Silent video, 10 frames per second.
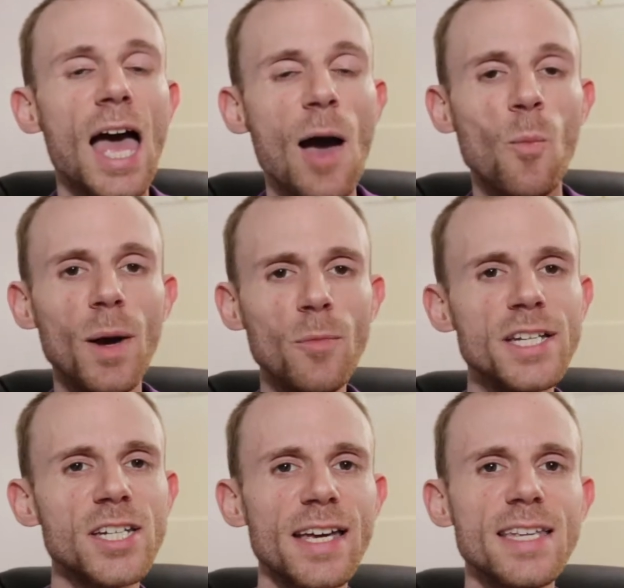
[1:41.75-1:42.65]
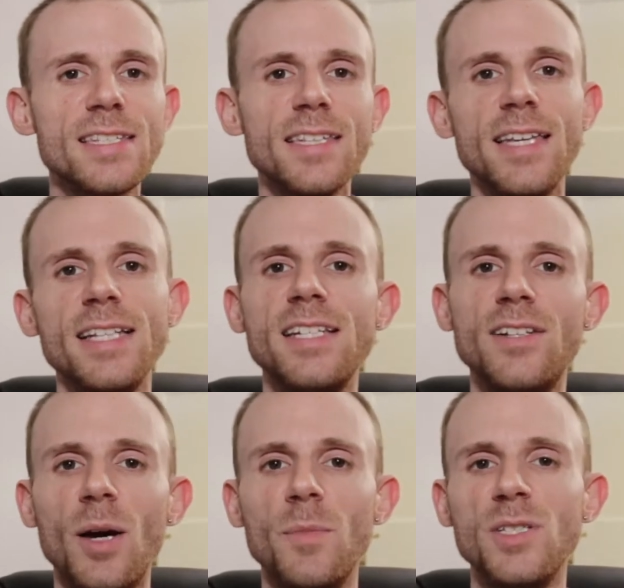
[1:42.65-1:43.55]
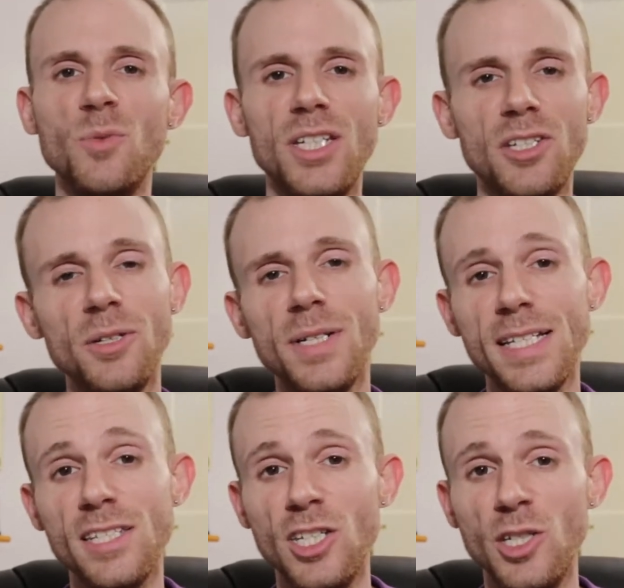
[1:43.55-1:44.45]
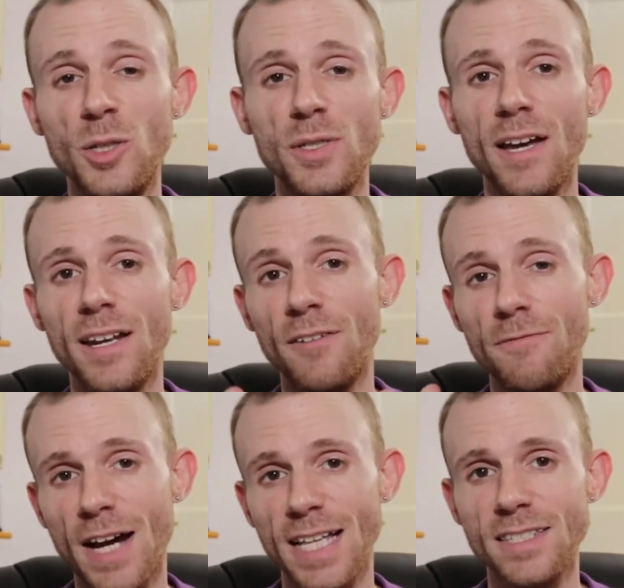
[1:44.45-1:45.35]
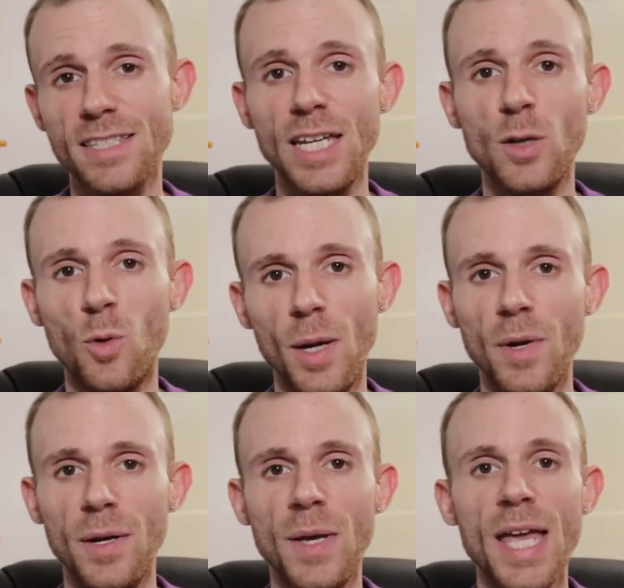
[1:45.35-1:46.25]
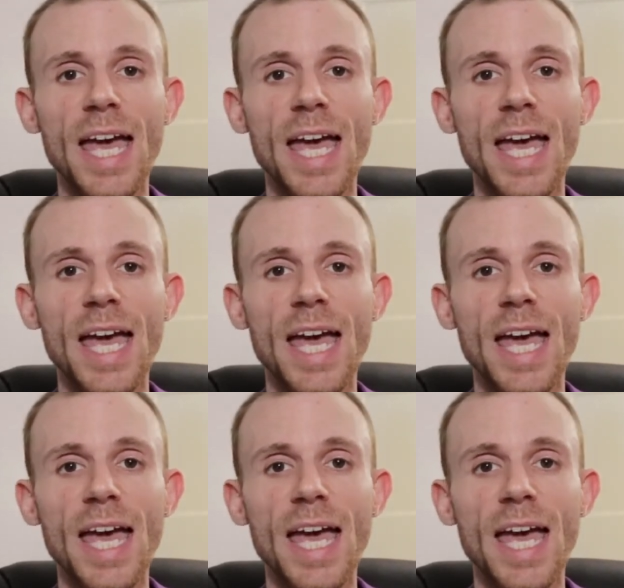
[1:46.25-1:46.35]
And when we're checking synthetic diamonds, we do need to use advanced equipment.